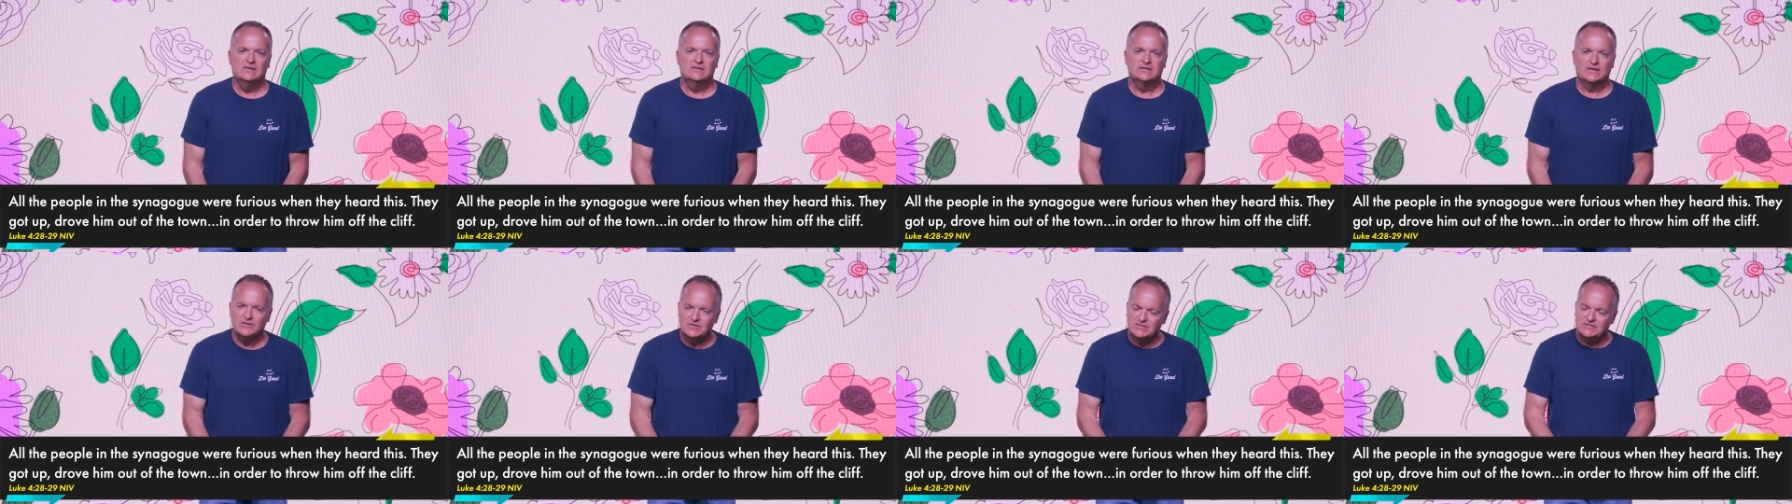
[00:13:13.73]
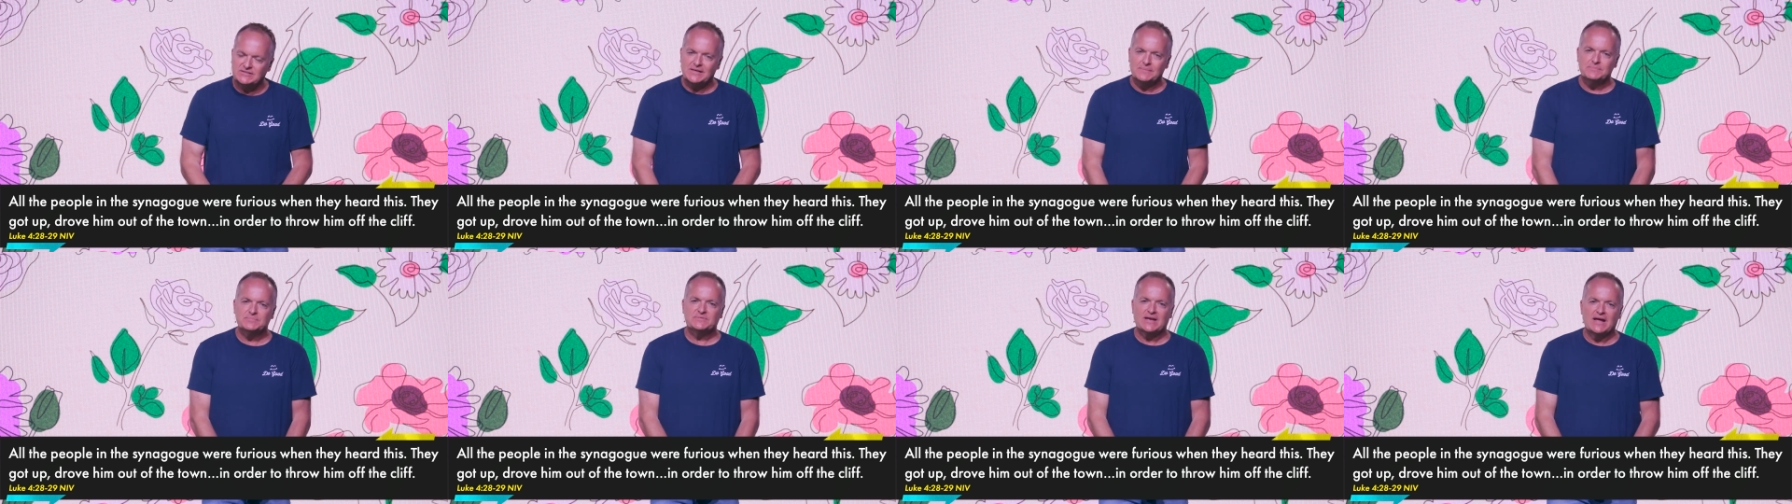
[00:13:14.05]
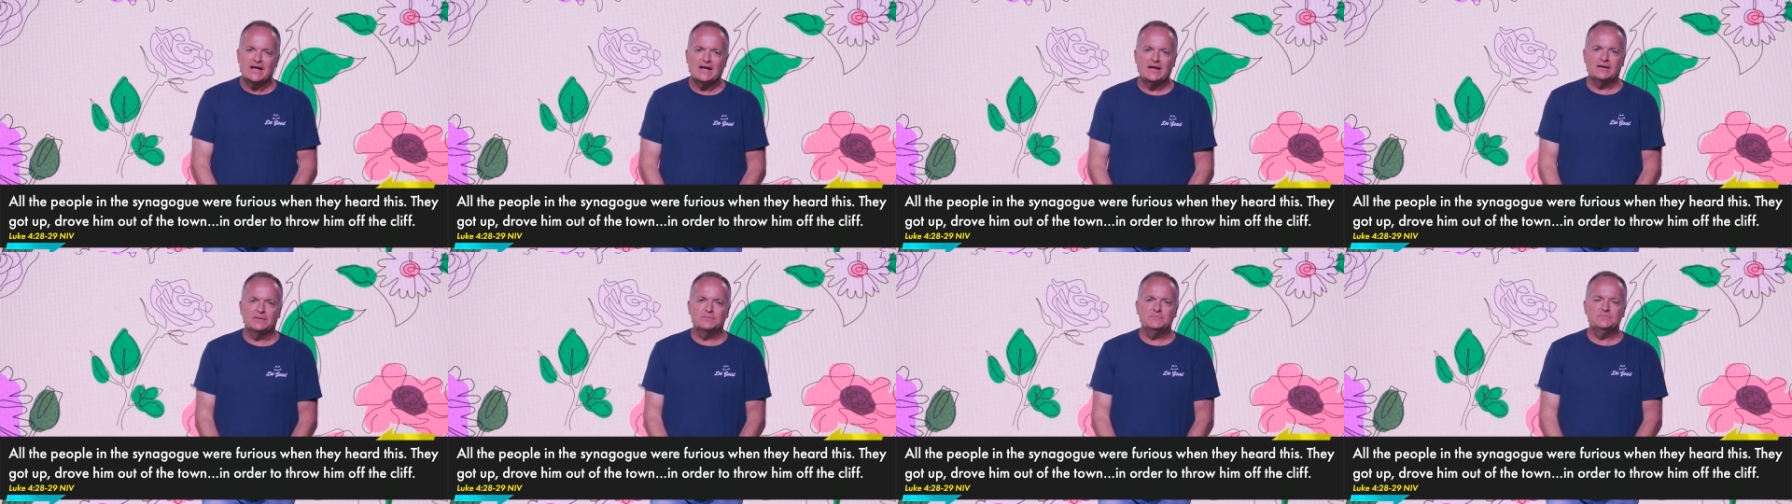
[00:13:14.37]
There are some
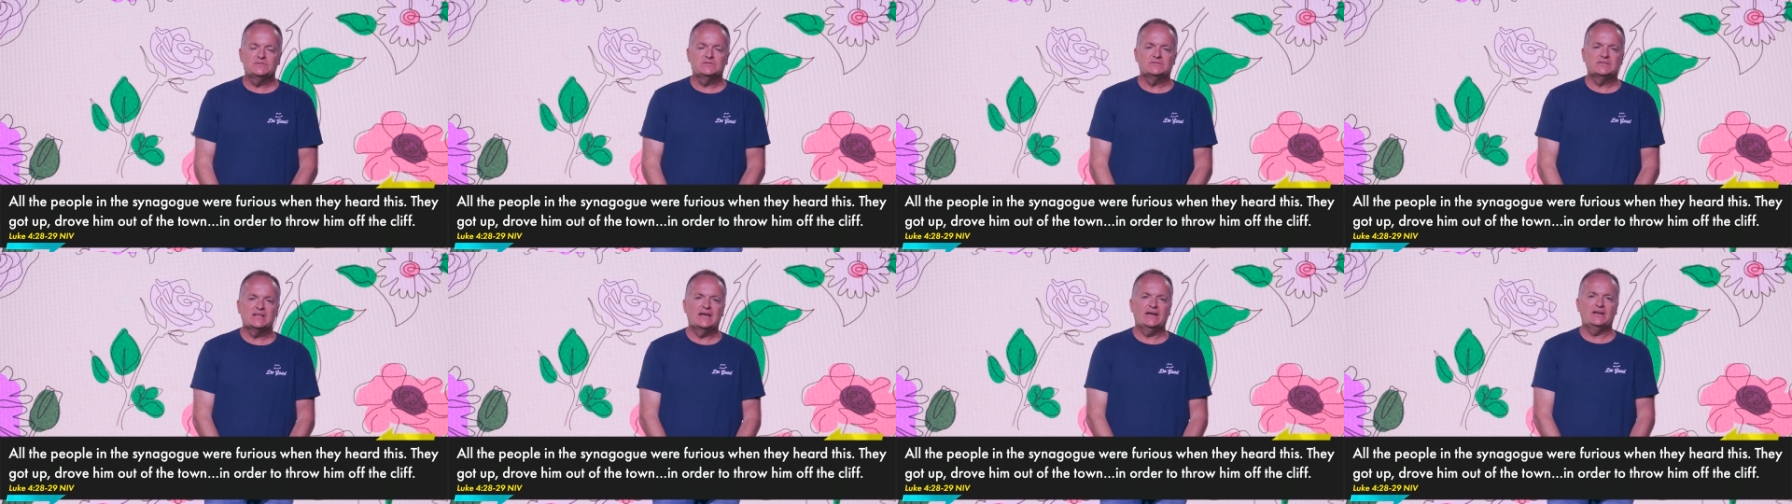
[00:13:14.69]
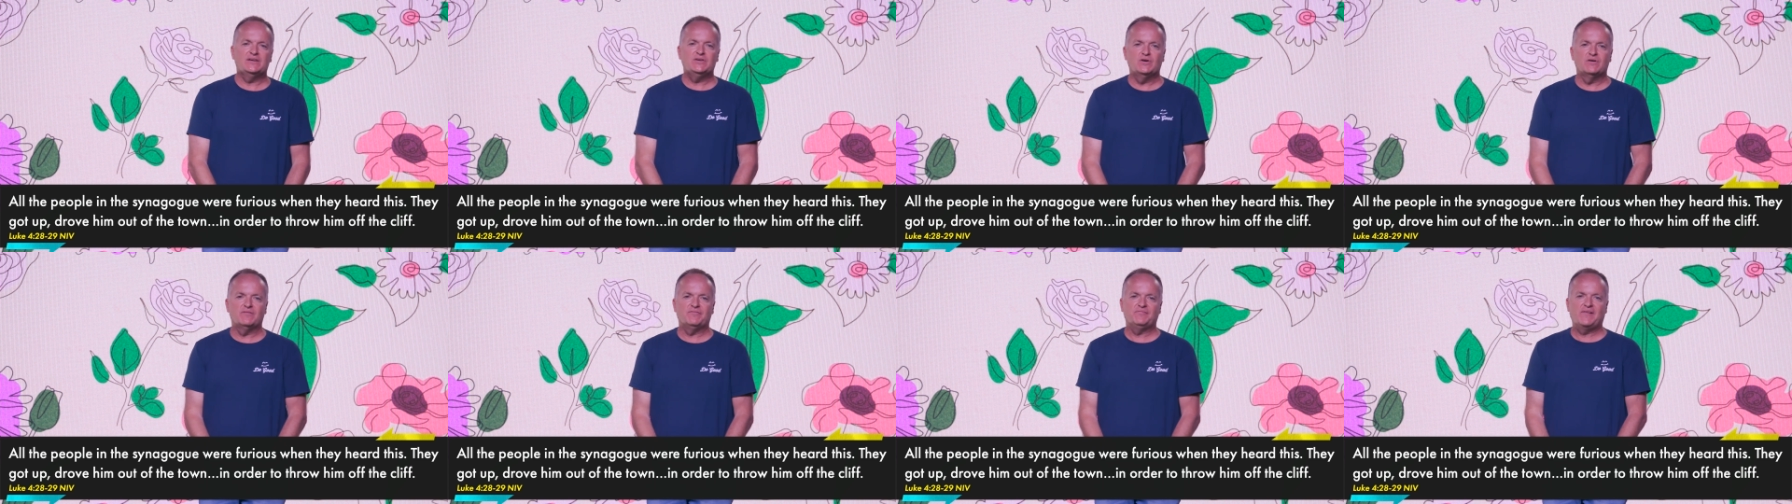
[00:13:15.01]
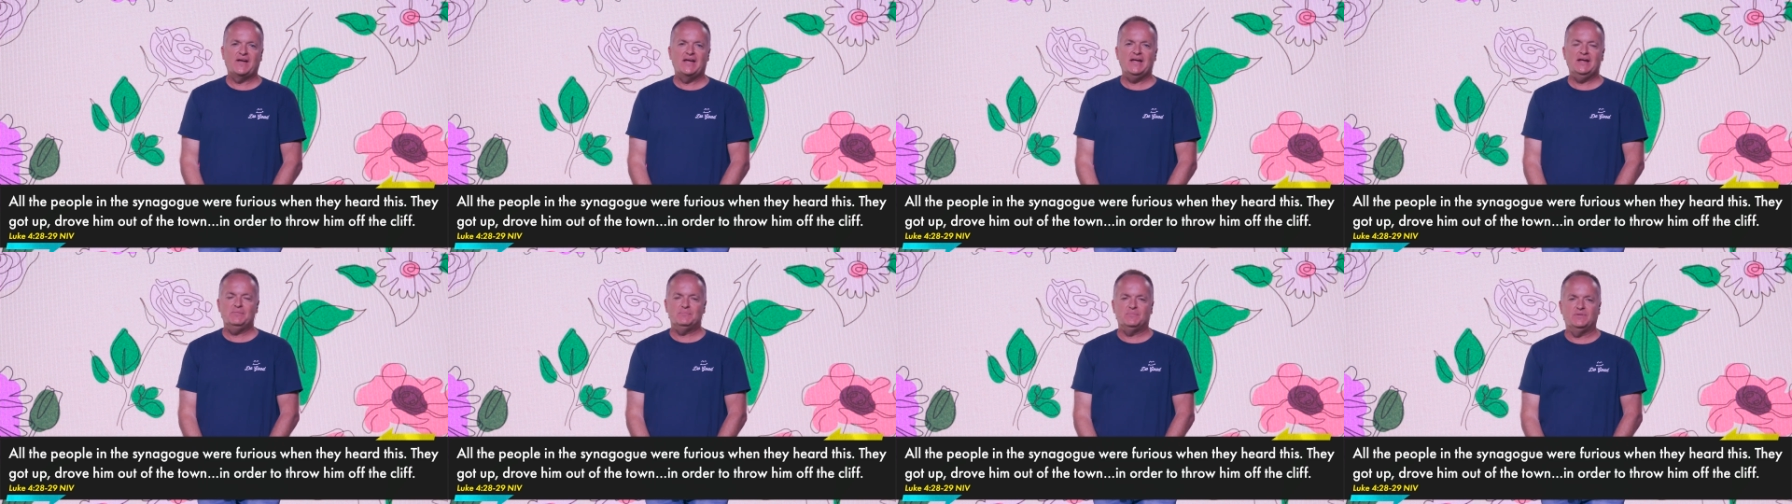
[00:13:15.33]
times that your
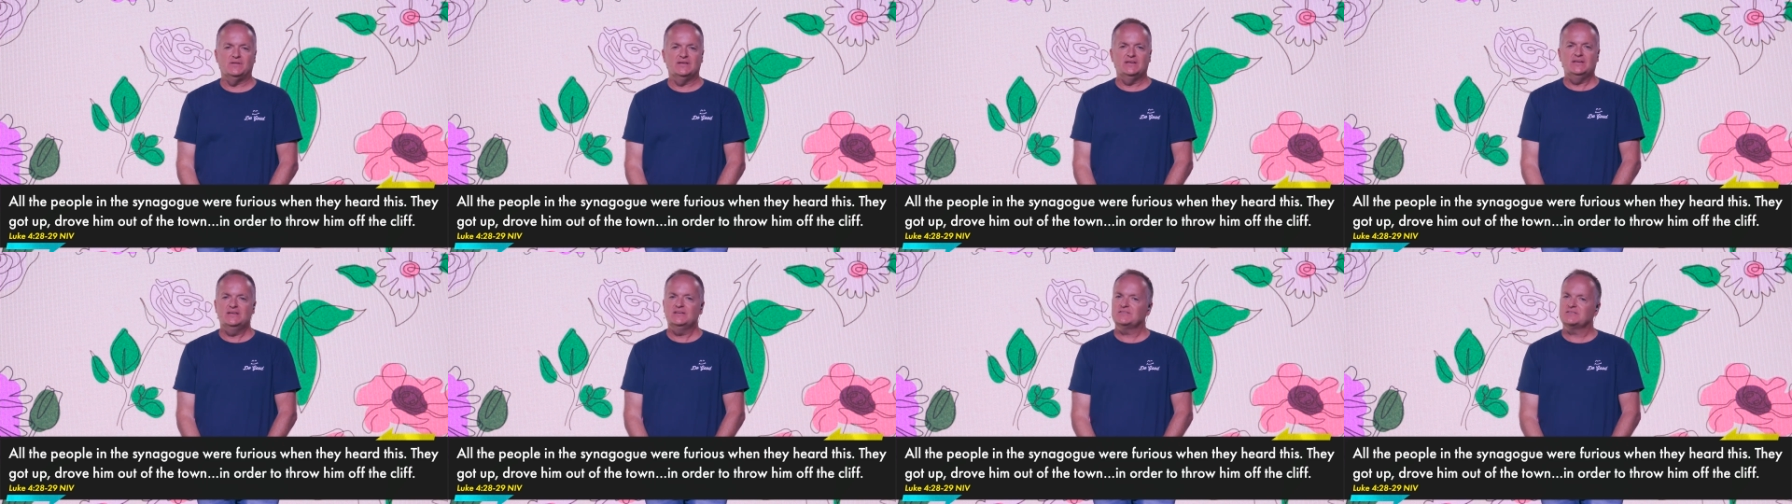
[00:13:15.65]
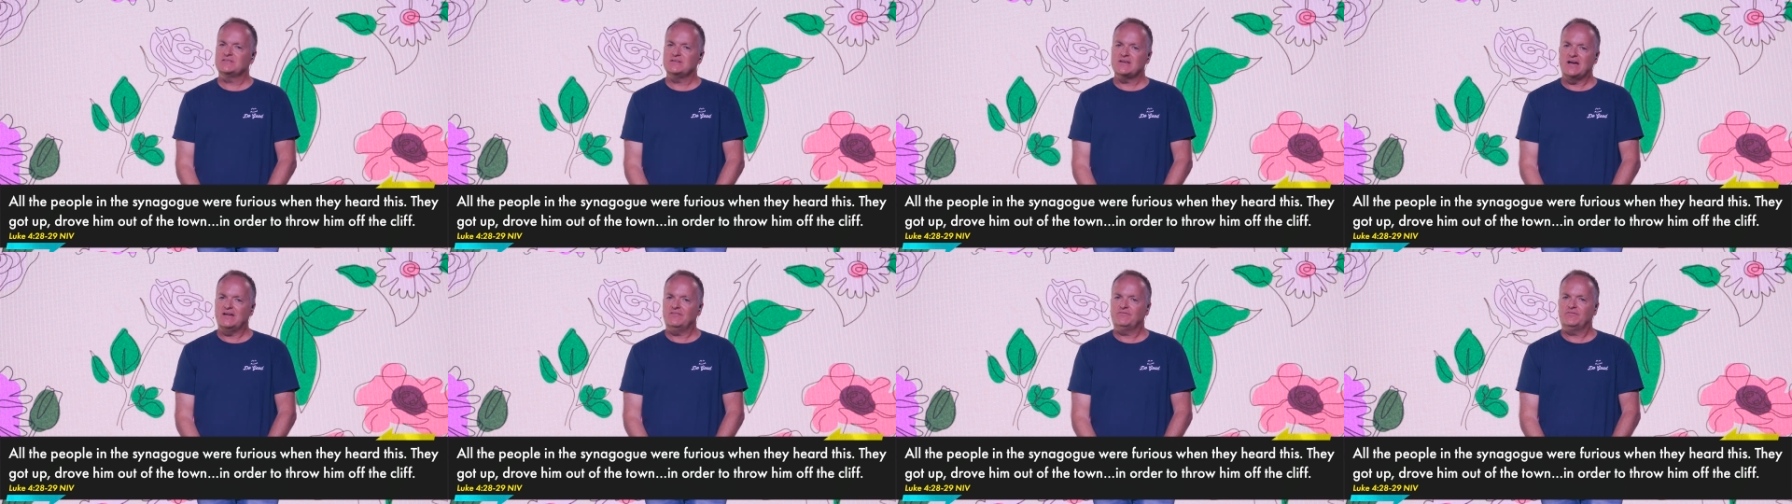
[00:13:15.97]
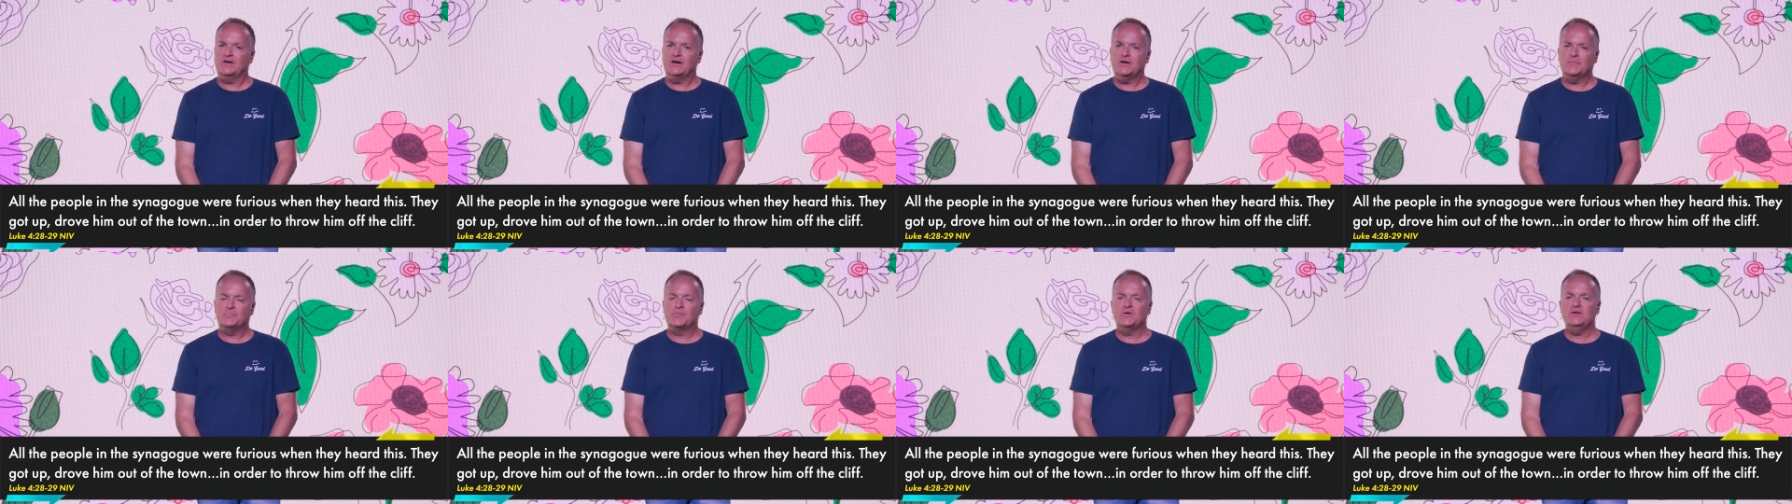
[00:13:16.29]
family is not
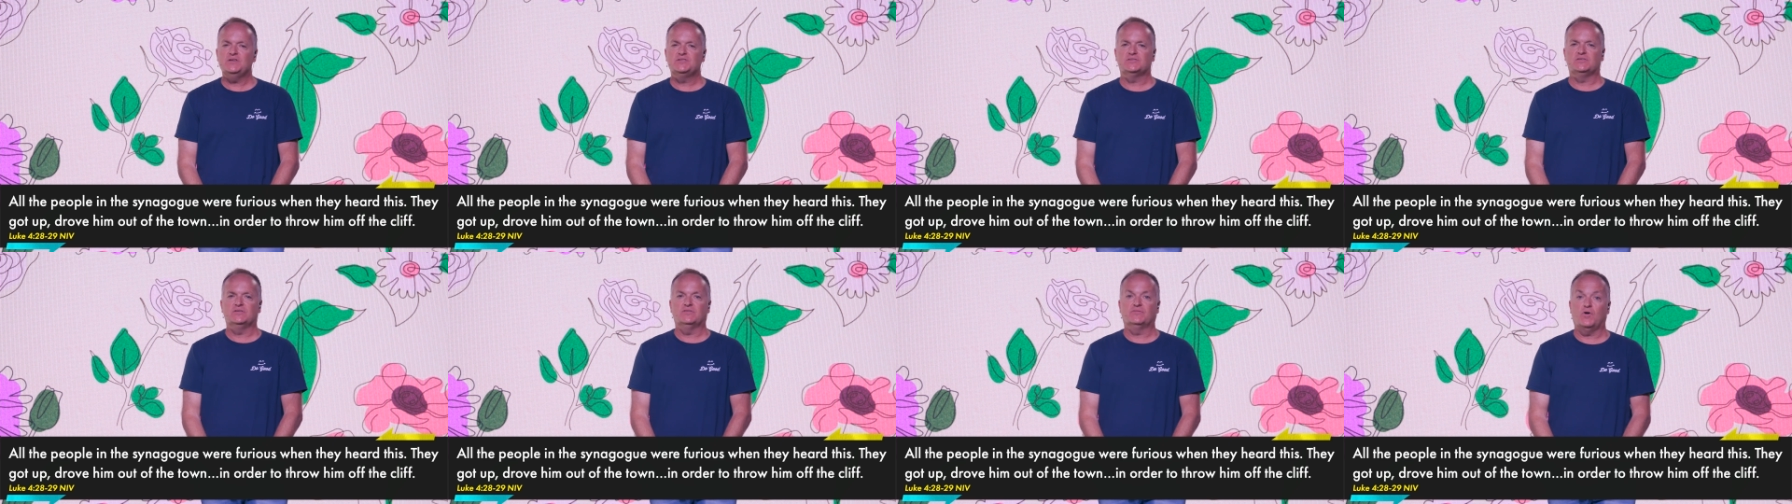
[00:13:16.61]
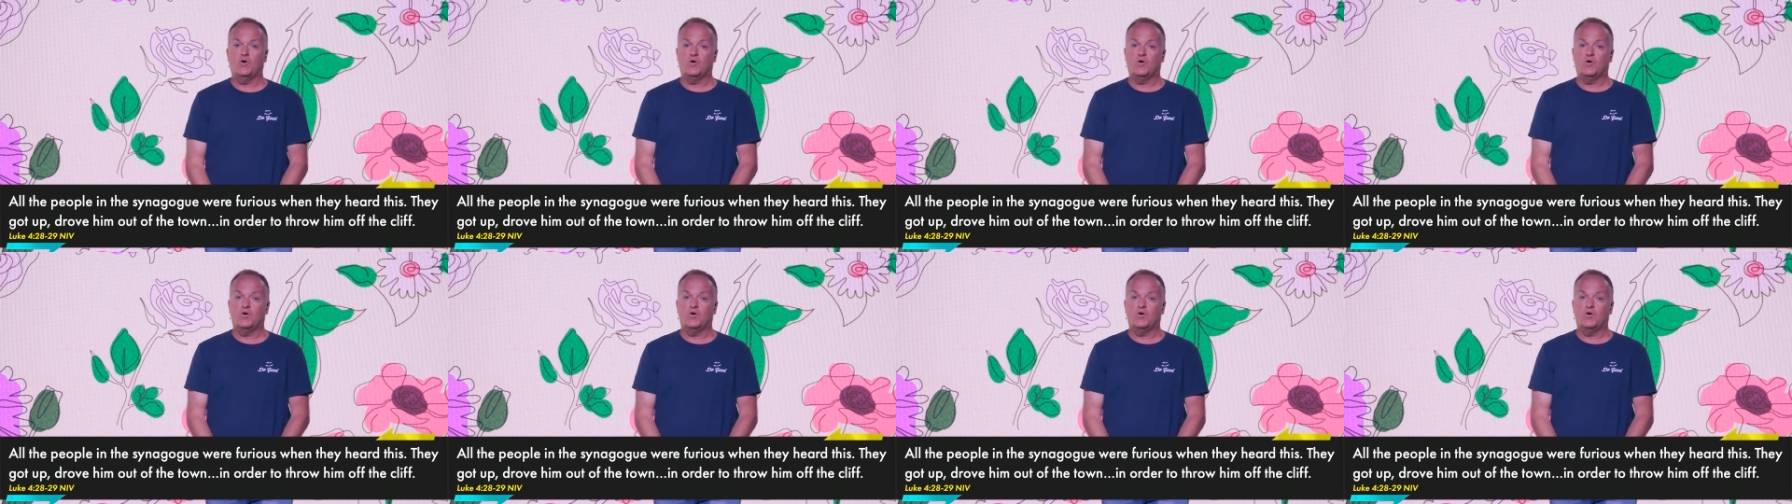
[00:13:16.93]
very appreciative,